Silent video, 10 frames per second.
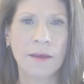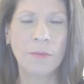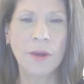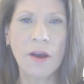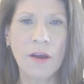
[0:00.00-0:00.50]

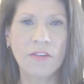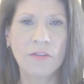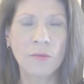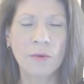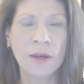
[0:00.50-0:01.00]
Because
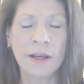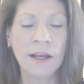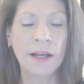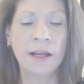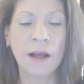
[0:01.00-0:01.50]

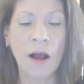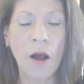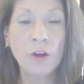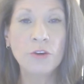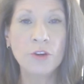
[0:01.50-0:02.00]

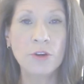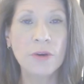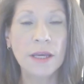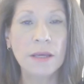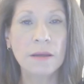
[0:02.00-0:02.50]
all you're
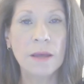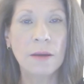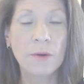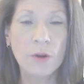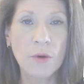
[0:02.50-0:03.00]
doing
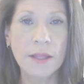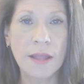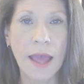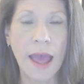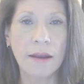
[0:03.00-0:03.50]
in doing
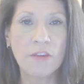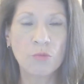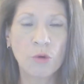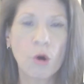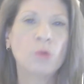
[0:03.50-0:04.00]
that is
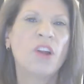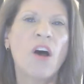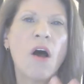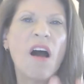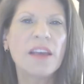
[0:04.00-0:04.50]

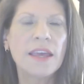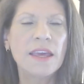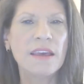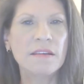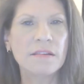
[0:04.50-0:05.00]

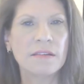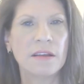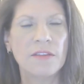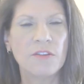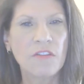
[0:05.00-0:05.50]
prolonging.
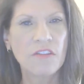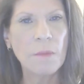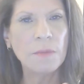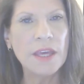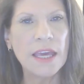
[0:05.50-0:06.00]
There's
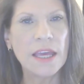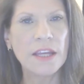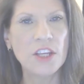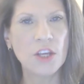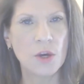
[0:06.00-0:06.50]
something
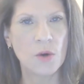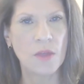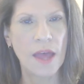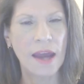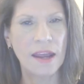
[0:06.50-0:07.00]
in you
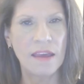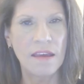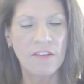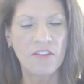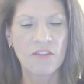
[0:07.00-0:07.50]
that
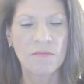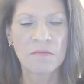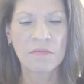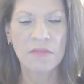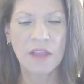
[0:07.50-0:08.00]
is,
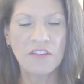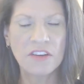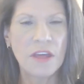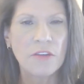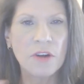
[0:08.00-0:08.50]
it's
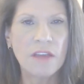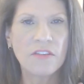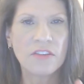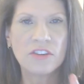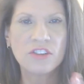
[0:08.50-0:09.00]

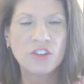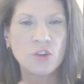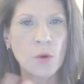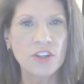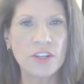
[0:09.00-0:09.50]
a
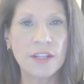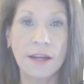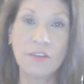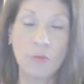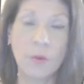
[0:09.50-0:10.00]
distortion that
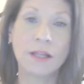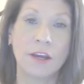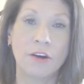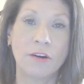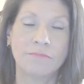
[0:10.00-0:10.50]
needs to be
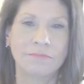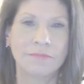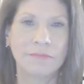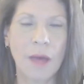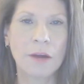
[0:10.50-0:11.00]
cleared,
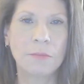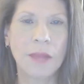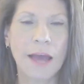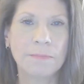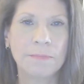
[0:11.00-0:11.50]
bottom
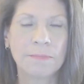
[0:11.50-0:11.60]
line.